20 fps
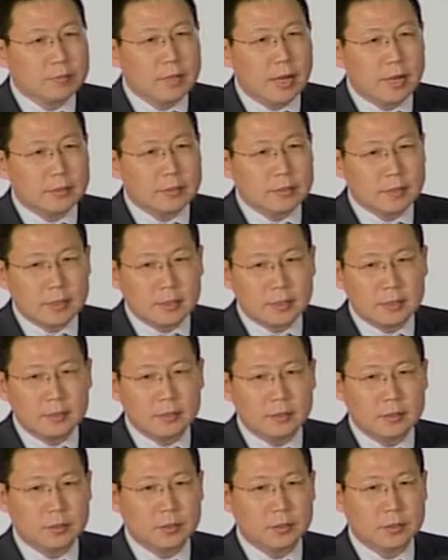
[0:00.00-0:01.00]
and the
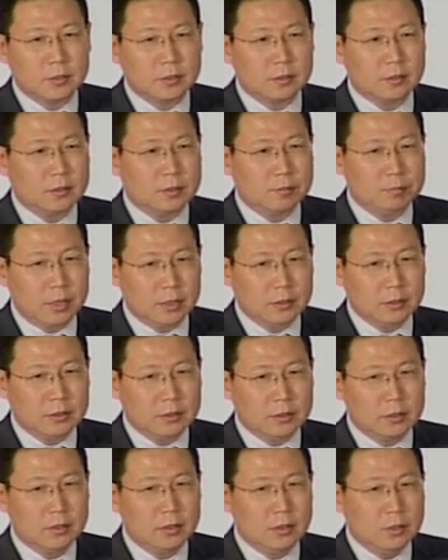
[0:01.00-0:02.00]
second is the
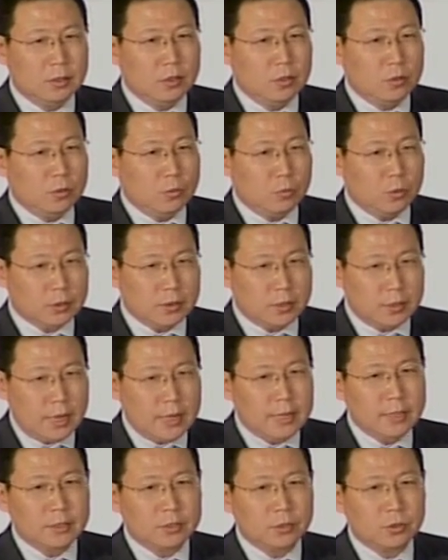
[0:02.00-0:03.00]
partner would
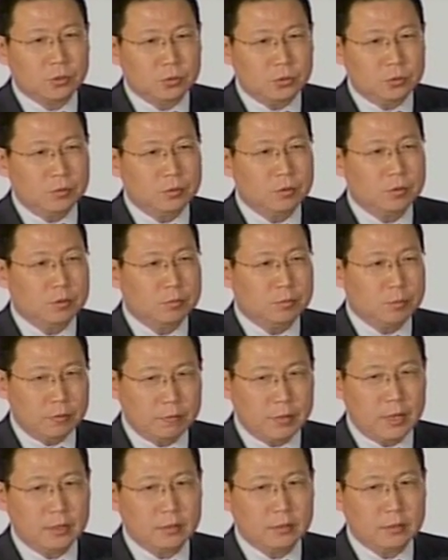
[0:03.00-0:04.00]
like to
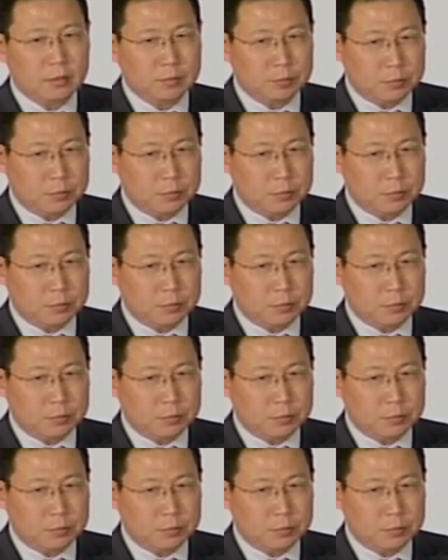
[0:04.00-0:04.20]
provide the